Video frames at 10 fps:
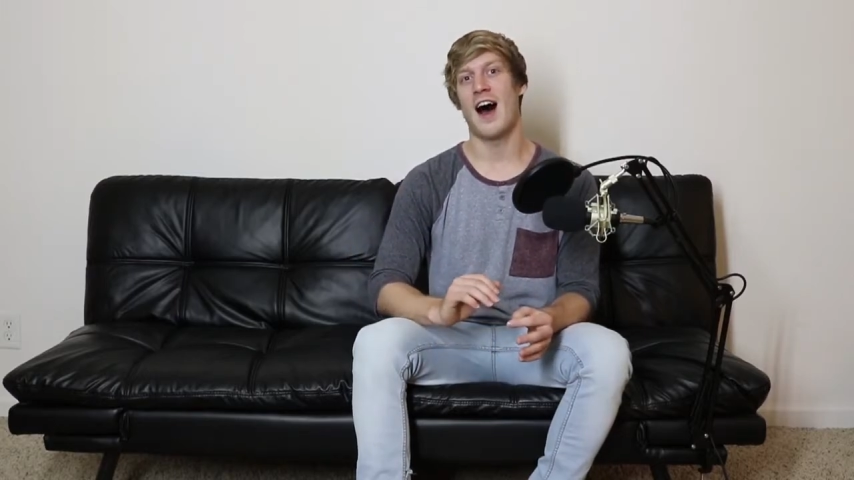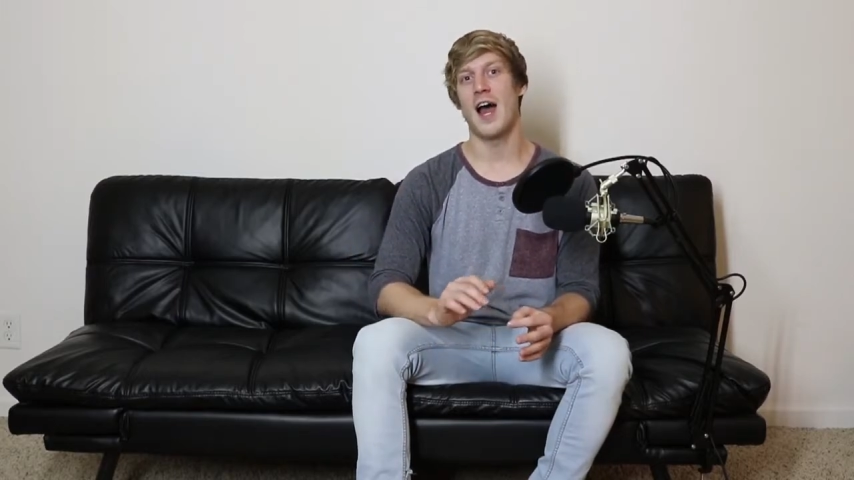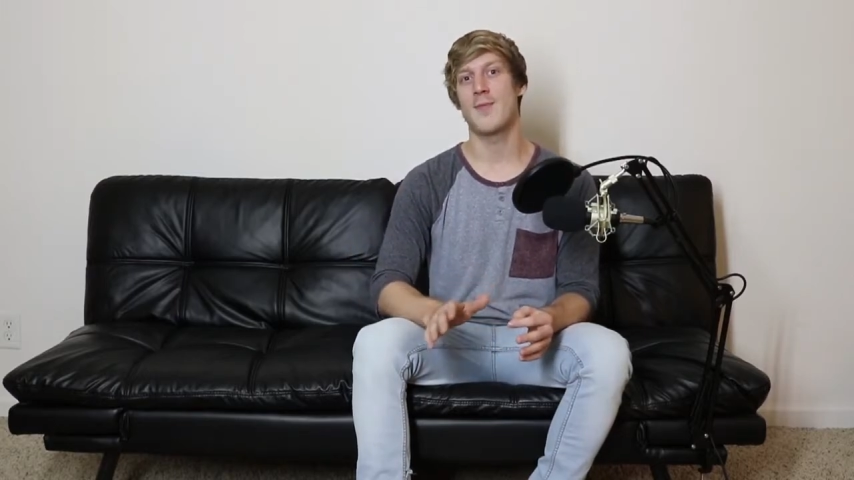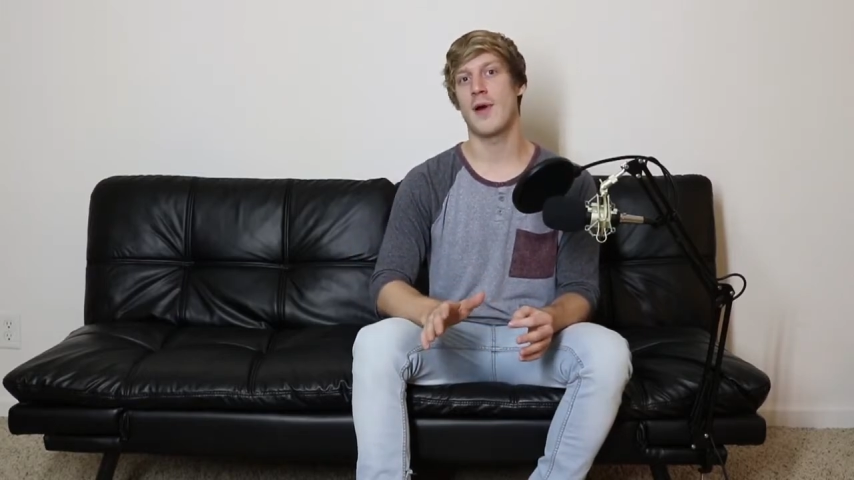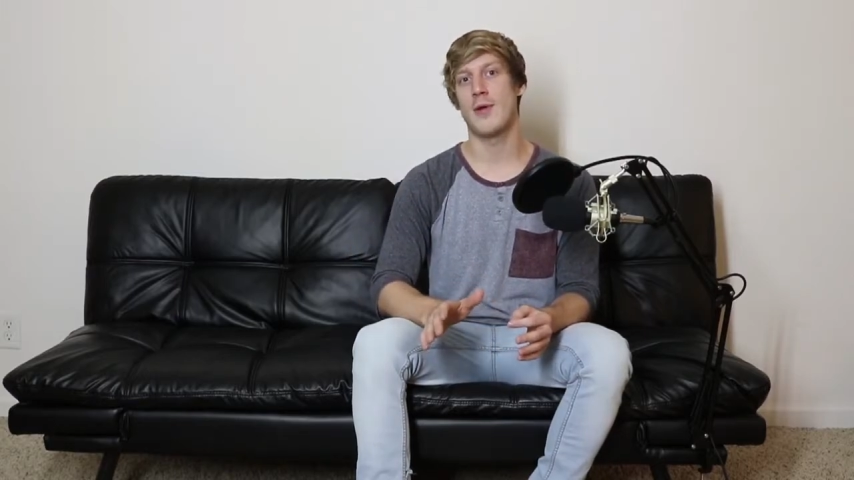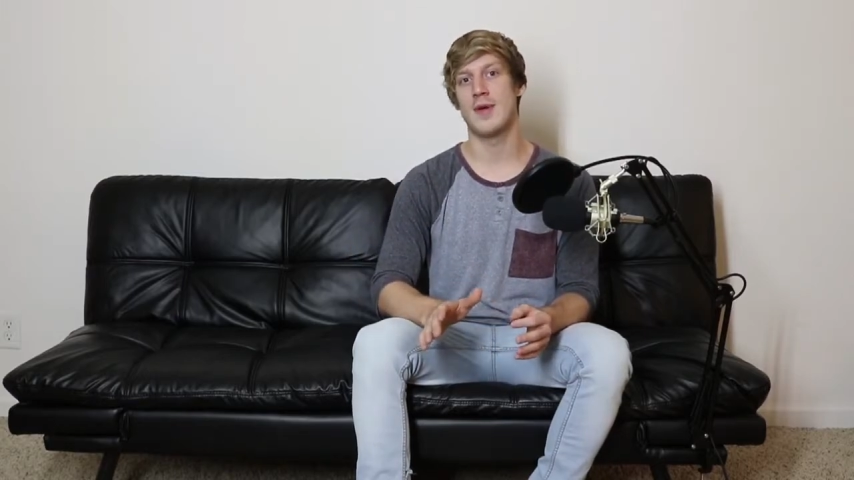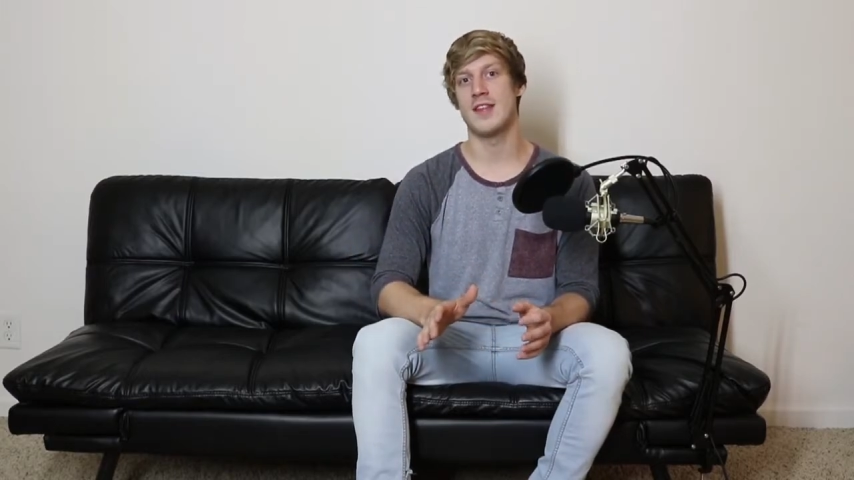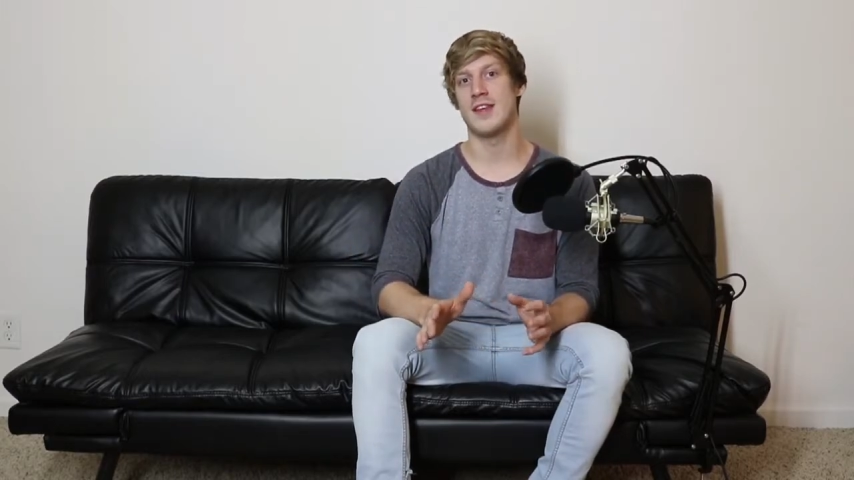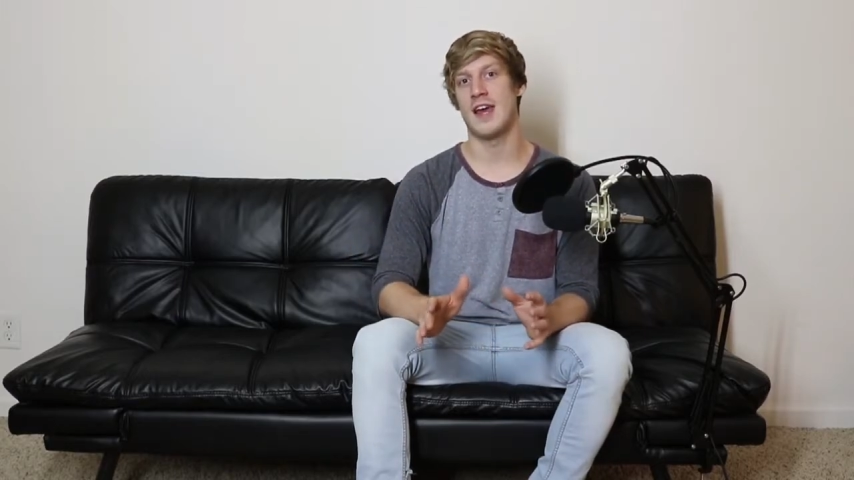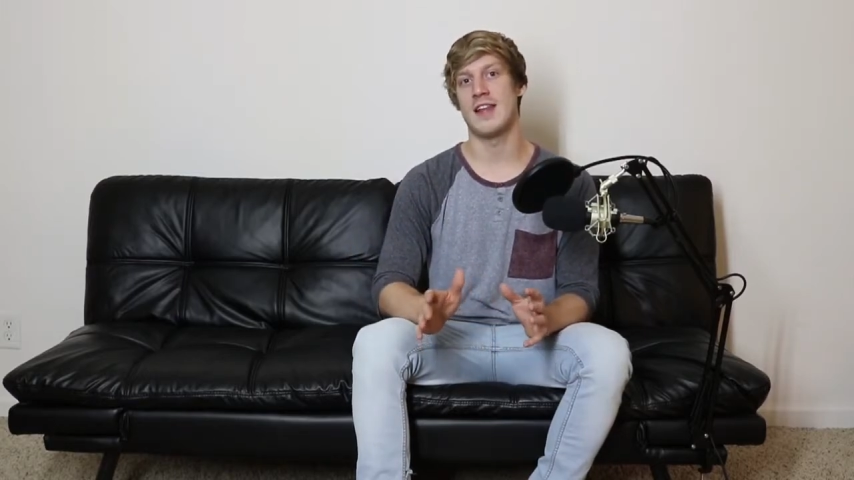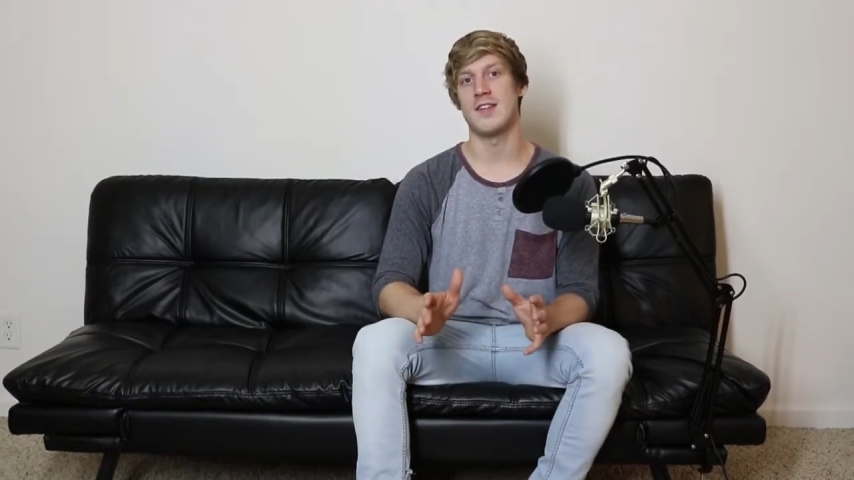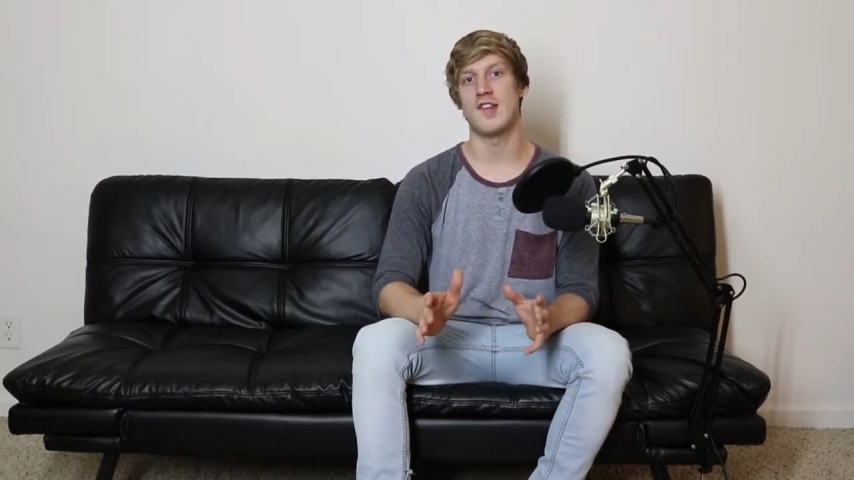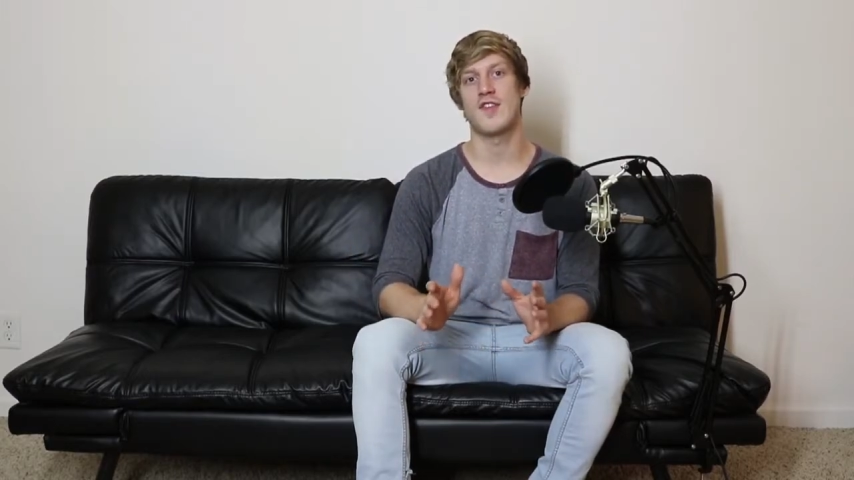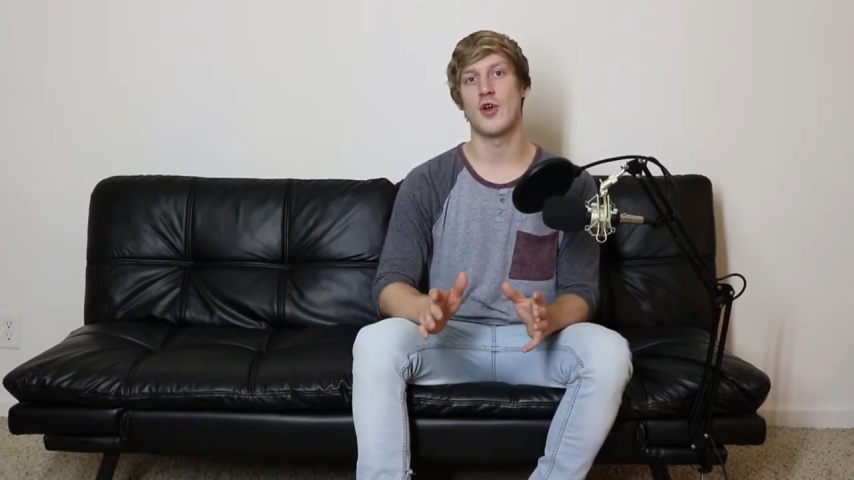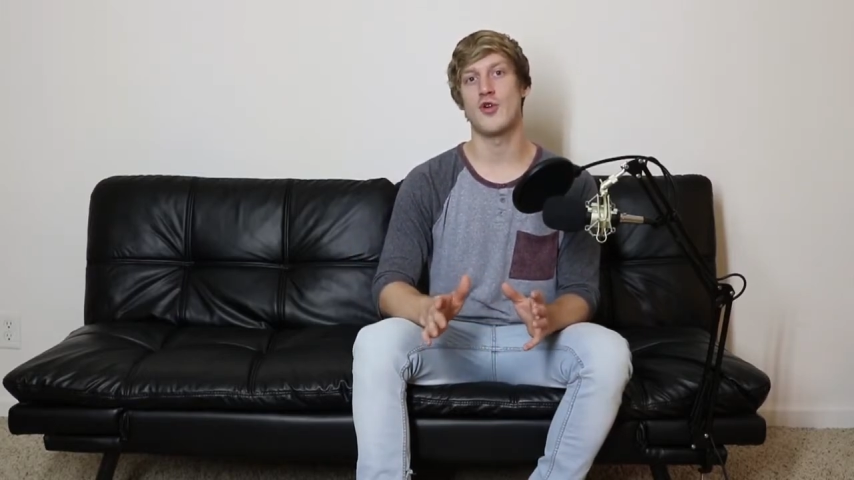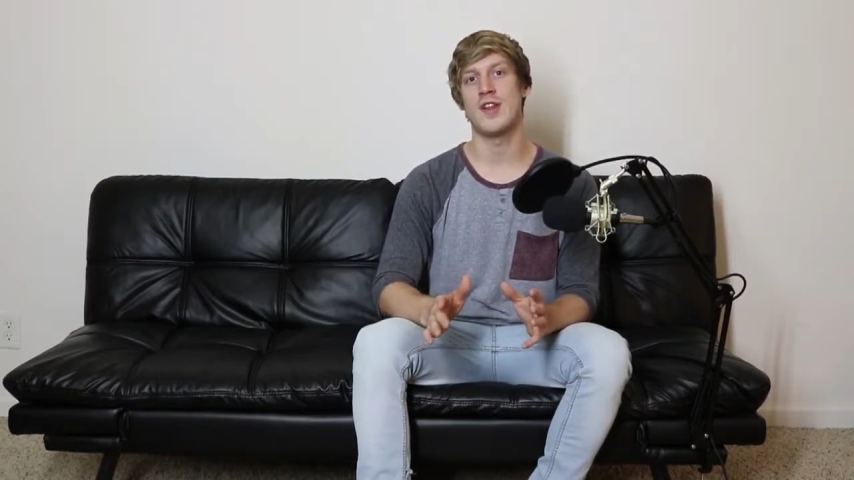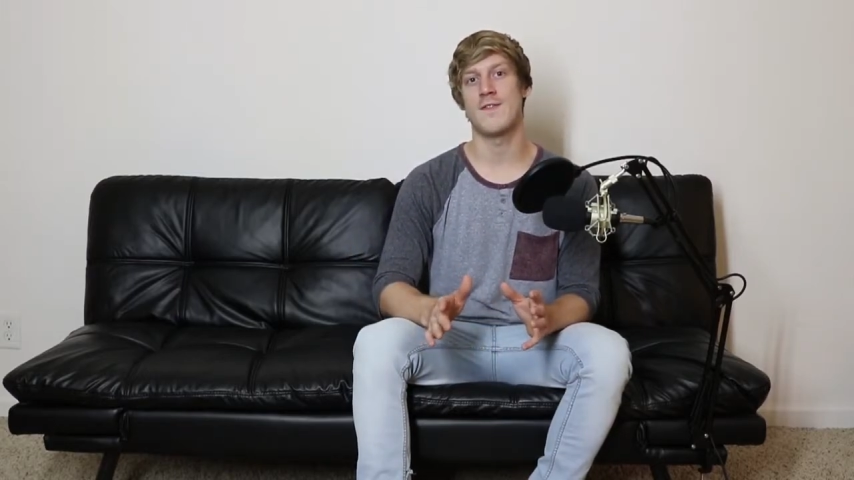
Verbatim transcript: I probably did it at least 30